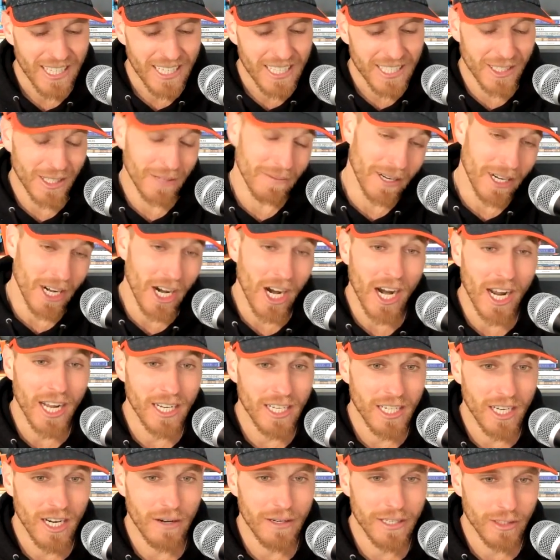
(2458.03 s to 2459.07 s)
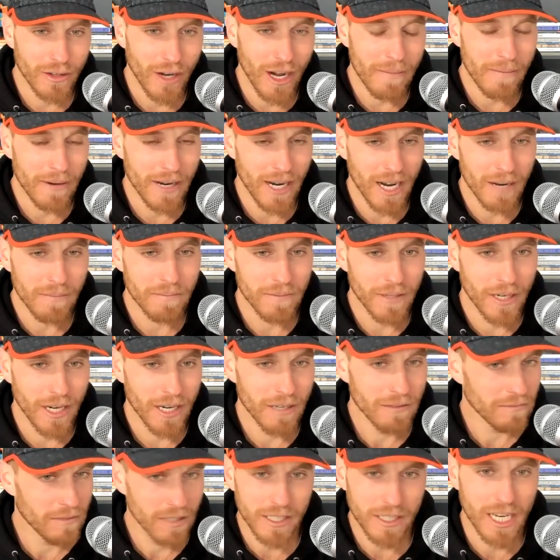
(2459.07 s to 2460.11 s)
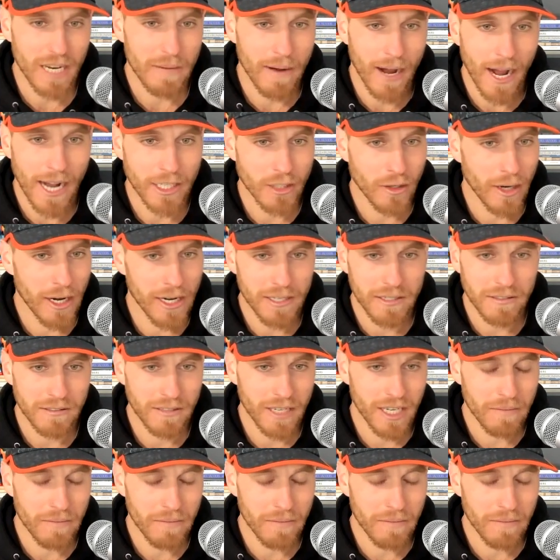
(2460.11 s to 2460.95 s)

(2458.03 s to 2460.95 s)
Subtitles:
So I'm like, all right, you know, he's cramping up, you know, just keep hydrating,